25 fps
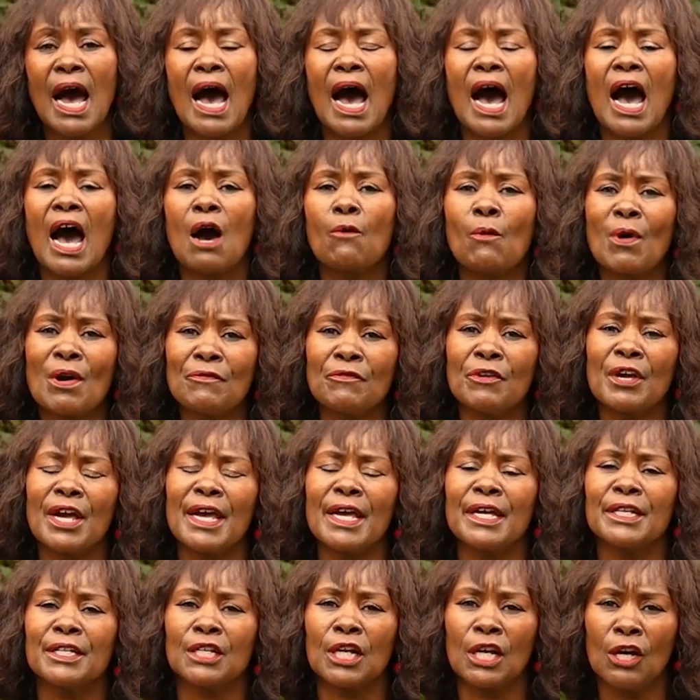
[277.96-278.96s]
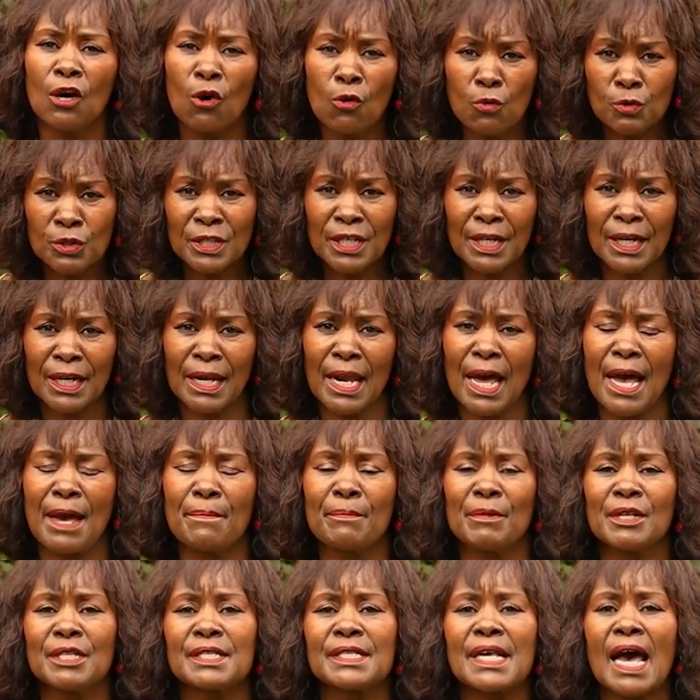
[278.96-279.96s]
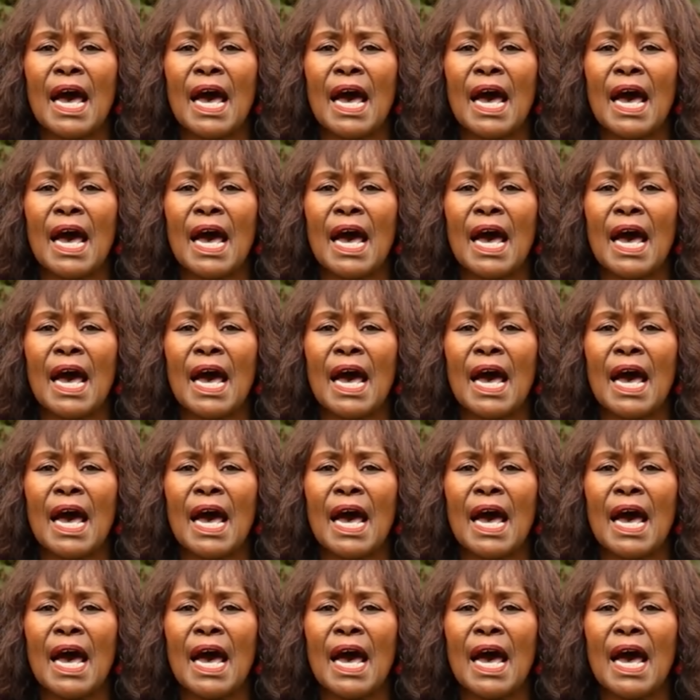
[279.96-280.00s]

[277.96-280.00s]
However, in colder climates,